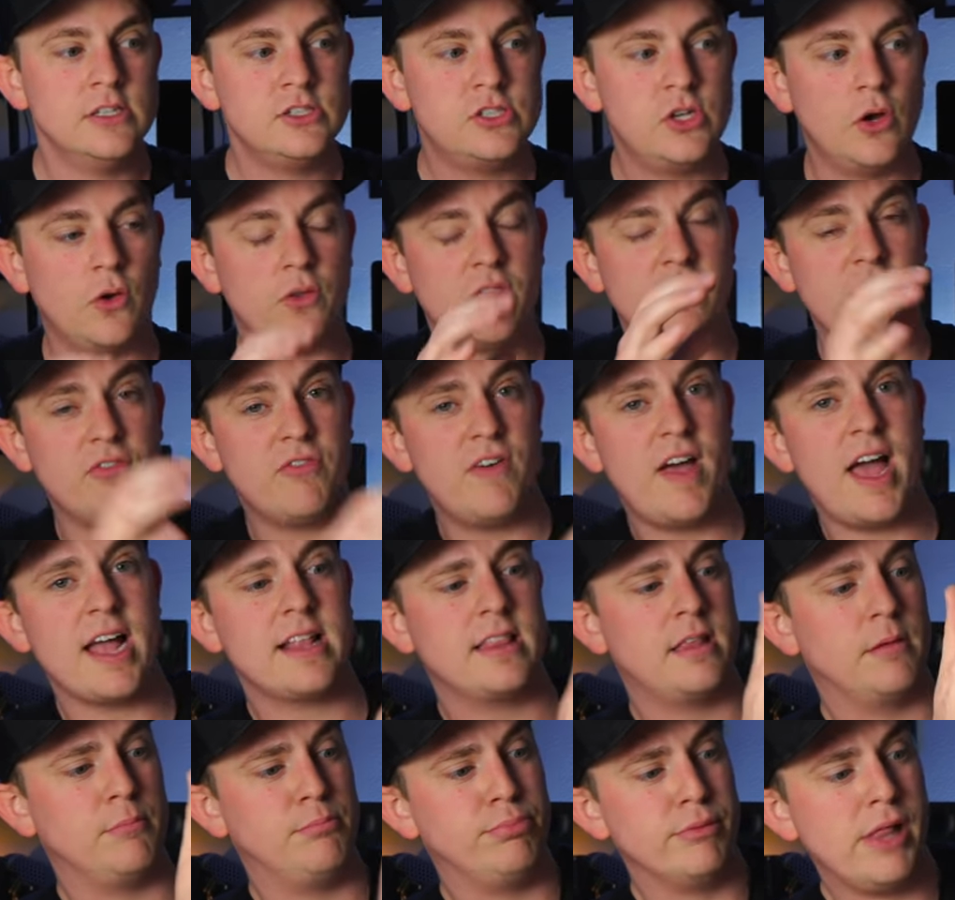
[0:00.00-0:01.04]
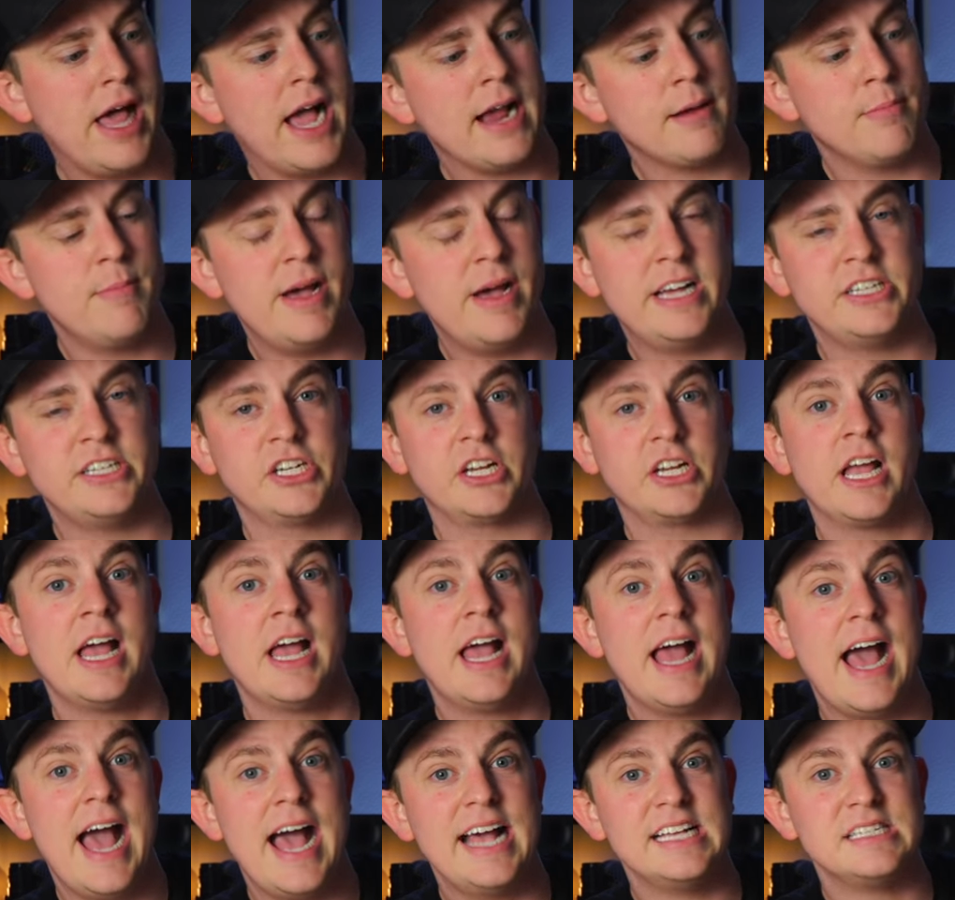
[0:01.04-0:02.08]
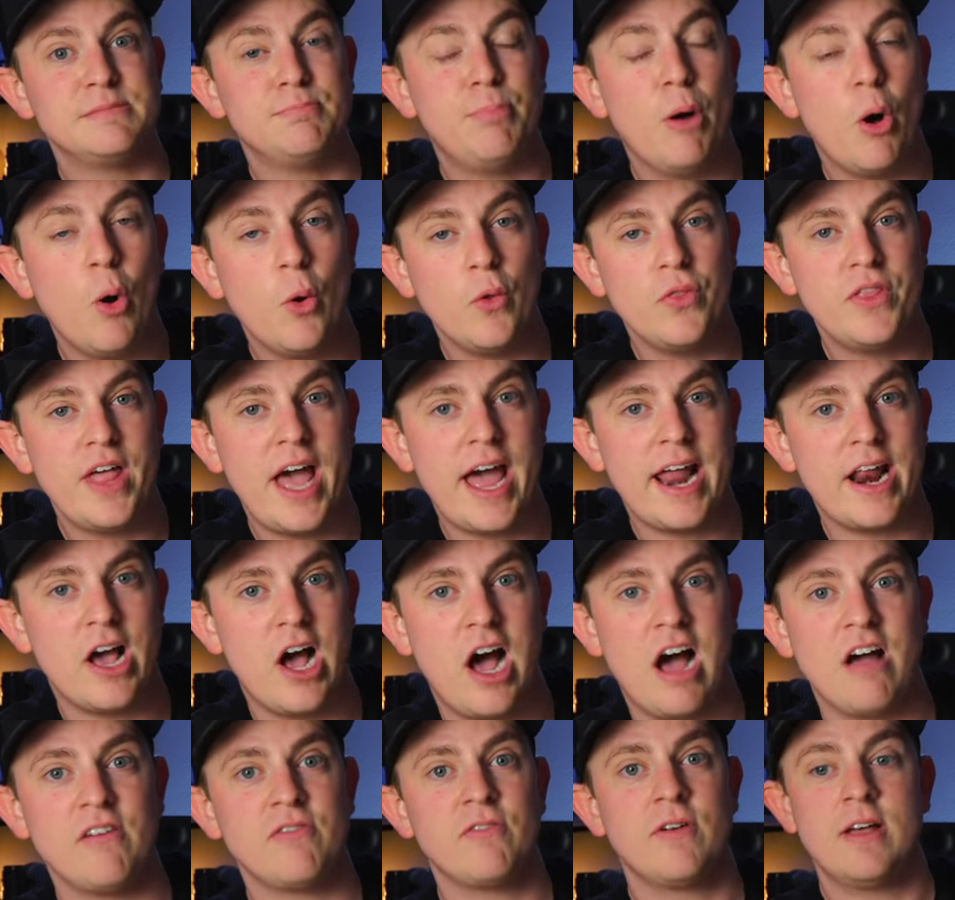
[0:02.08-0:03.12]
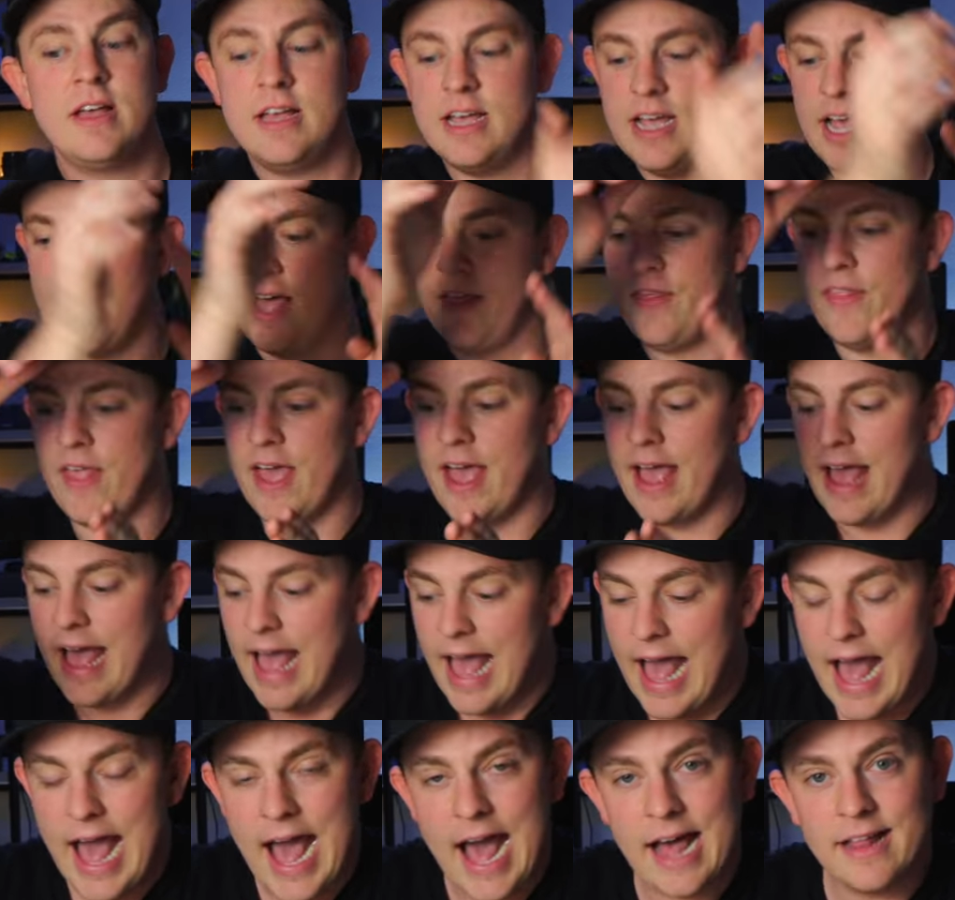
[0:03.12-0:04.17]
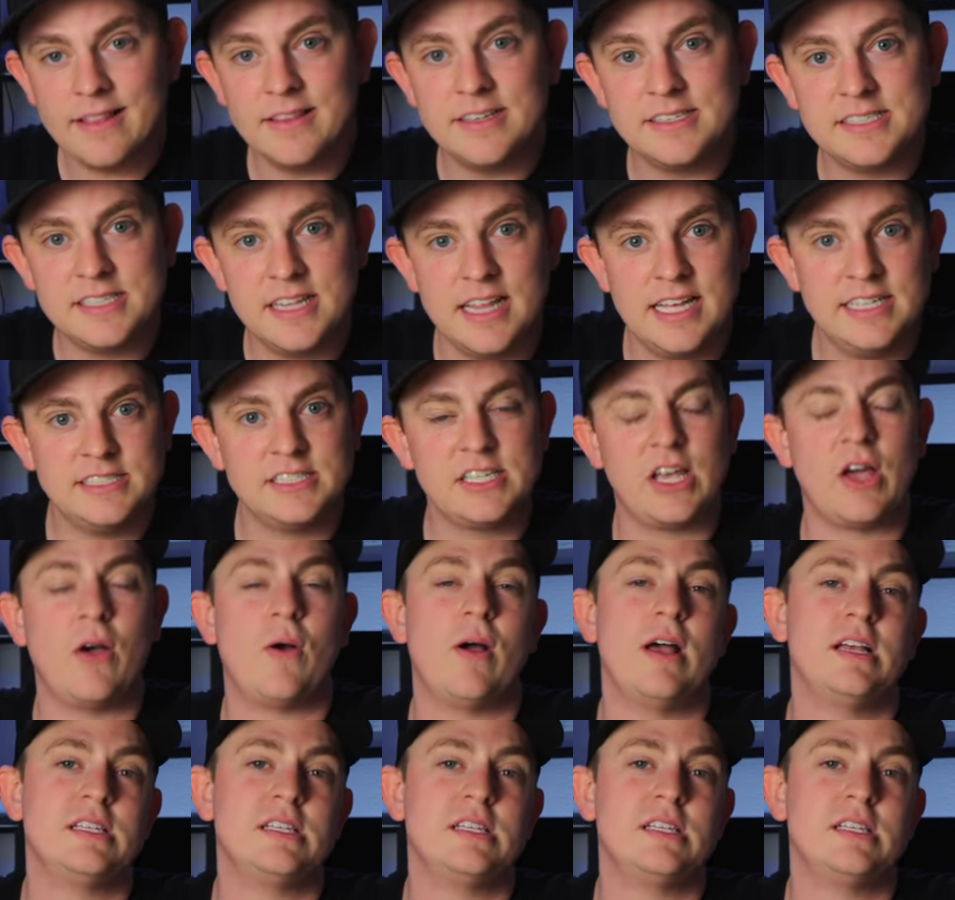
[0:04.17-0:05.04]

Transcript: So the fact that Blackmagic has pulled that off and that Atlas Lens Co.